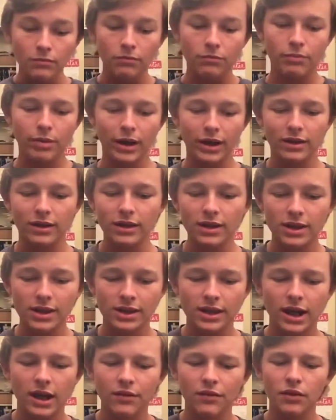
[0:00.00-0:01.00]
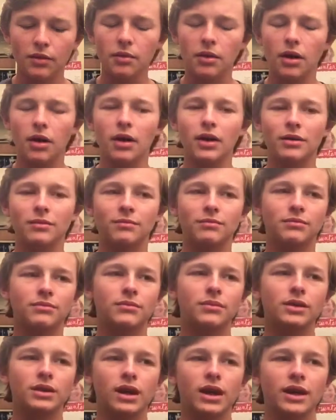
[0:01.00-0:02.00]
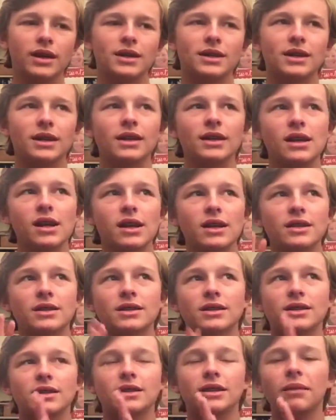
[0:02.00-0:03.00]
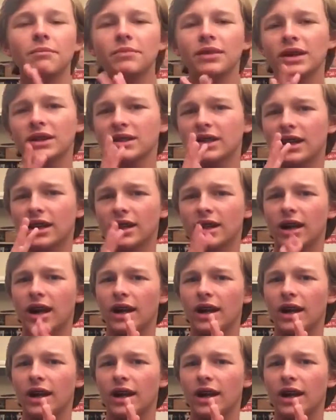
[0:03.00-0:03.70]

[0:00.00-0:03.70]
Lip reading: But this is kind of it's something that